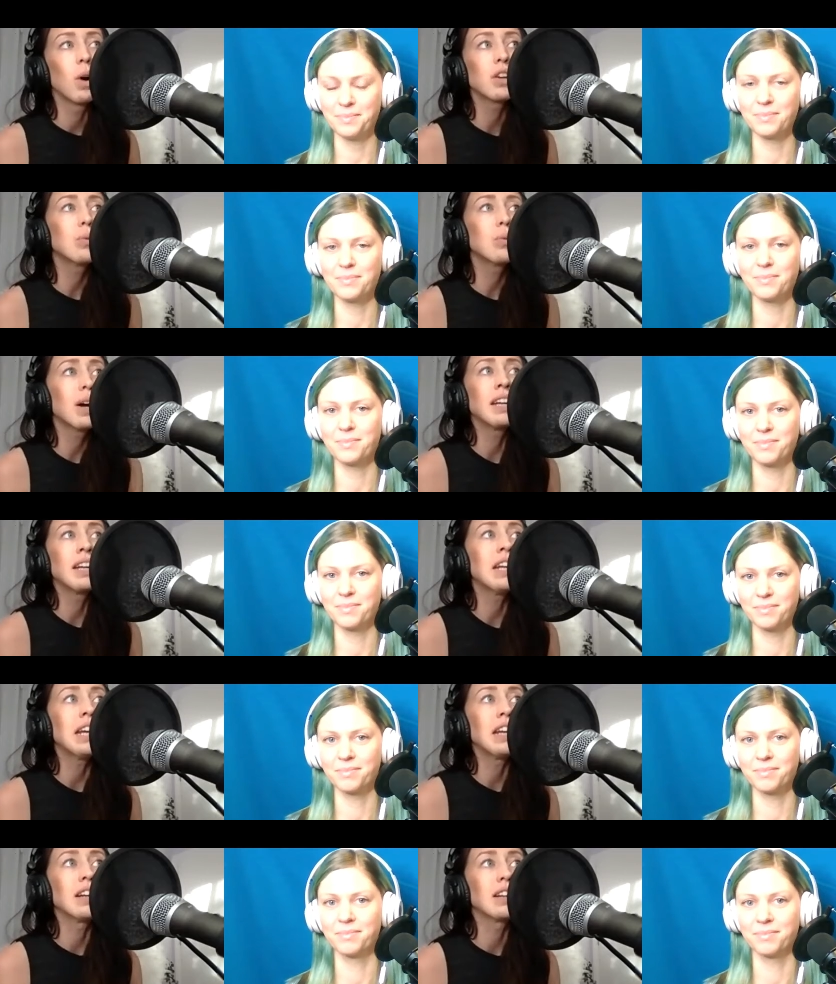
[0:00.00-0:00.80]
Speaker 1: do i
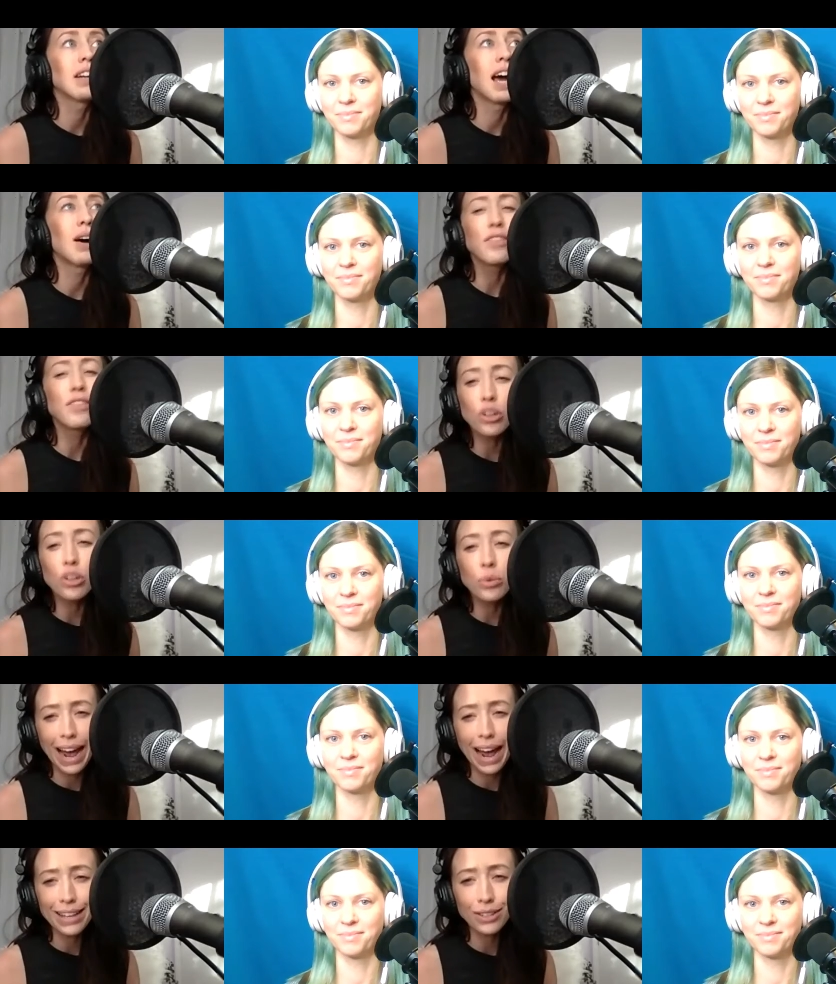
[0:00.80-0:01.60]
need how often do we
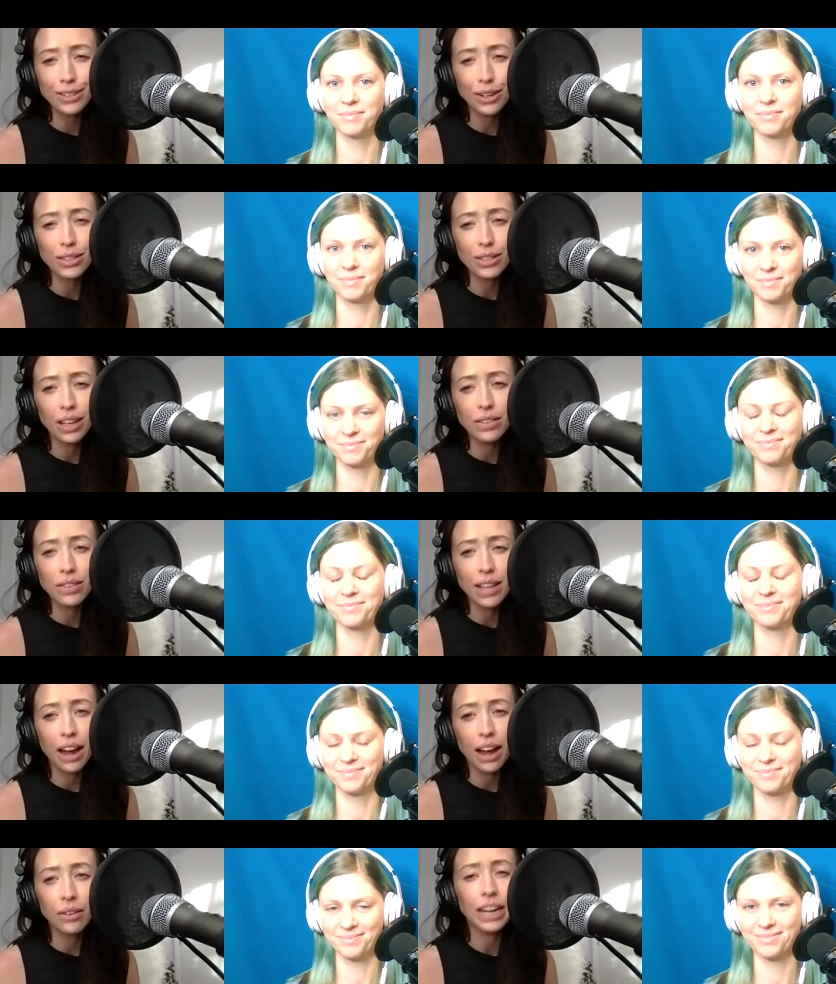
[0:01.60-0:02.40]
ask ourselves
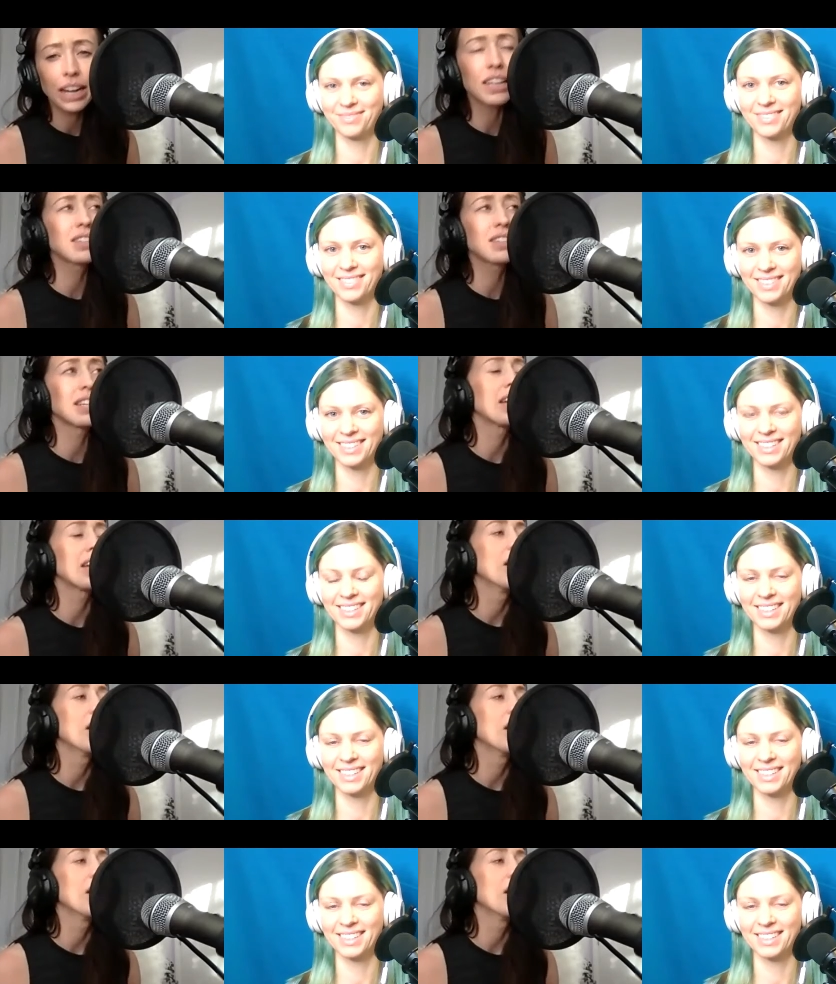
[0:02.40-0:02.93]
that right it's like